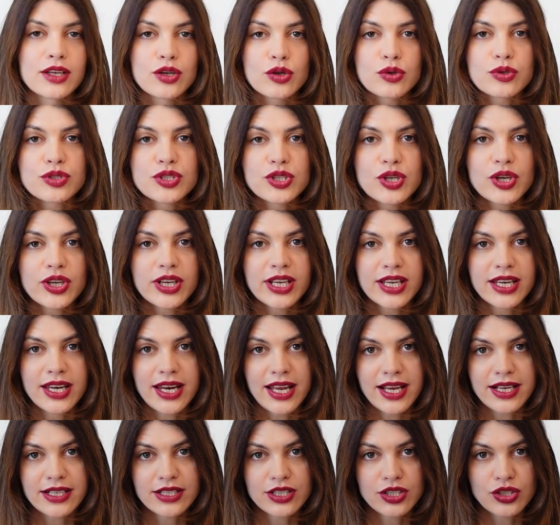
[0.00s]
also
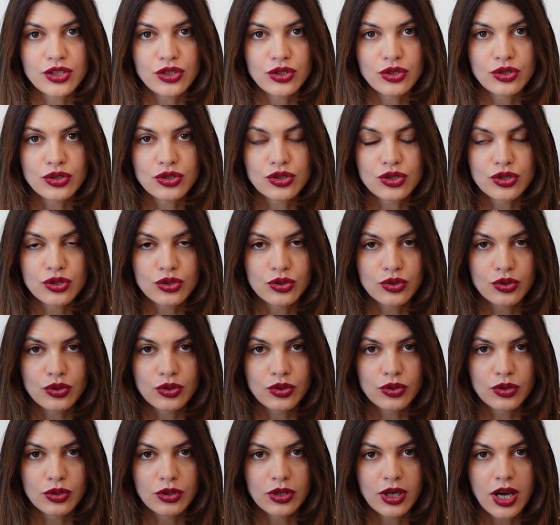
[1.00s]
connects you
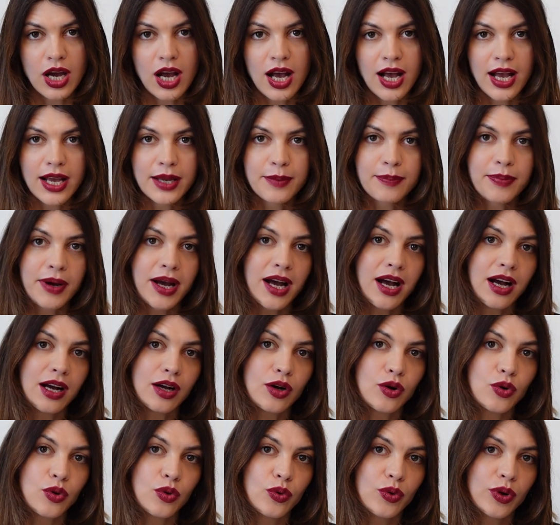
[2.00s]
to Hyde Park
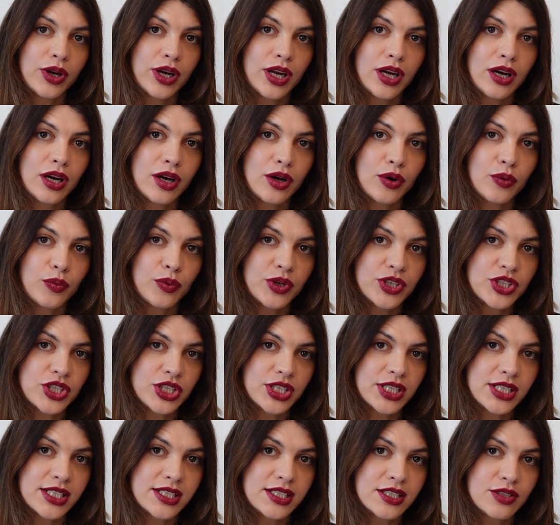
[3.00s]
Corner, which
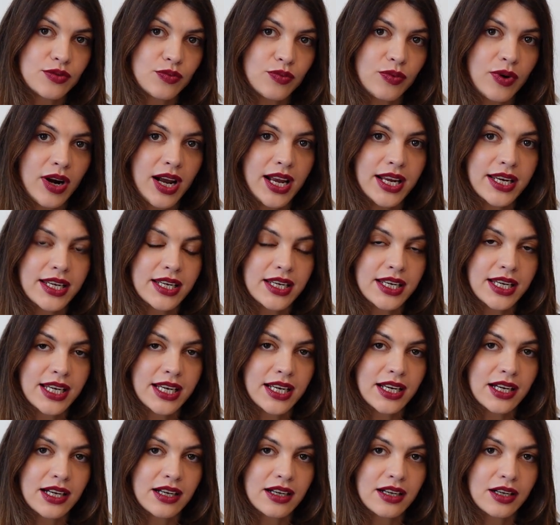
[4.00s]
is right
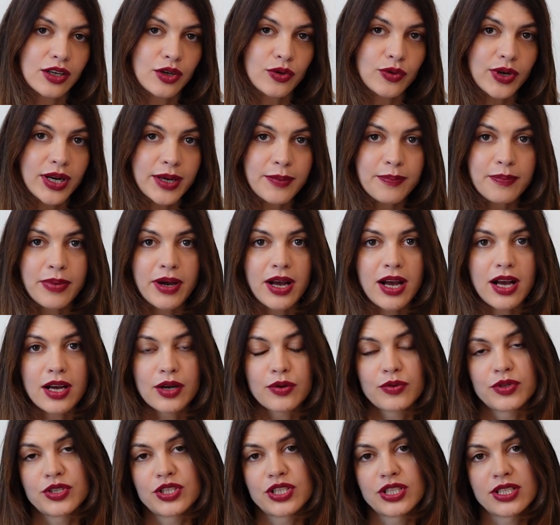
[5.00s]
near Green
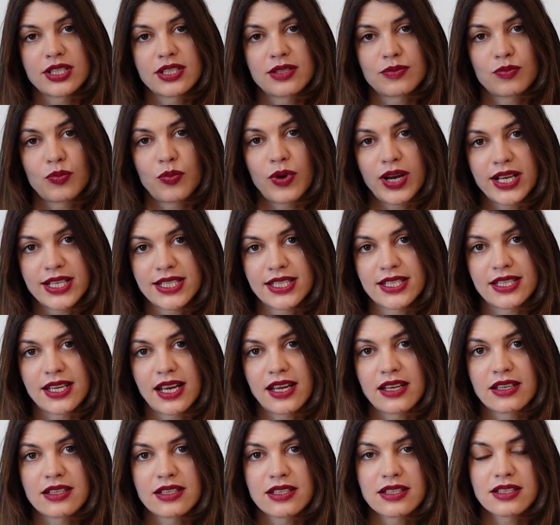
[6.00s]
Park, which is West
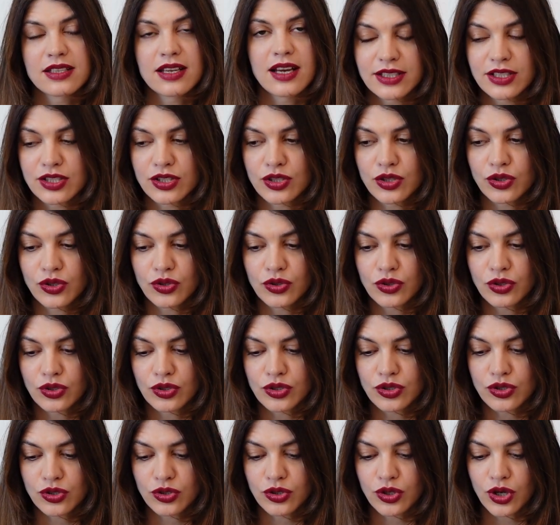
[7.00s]
End. So you
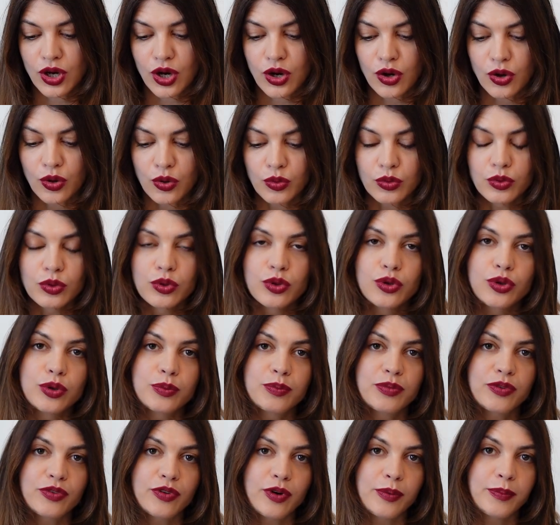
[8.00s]
could do a whole
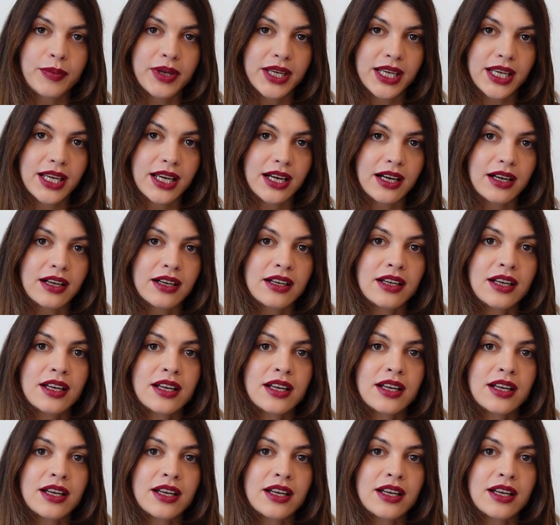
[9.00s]
loop from here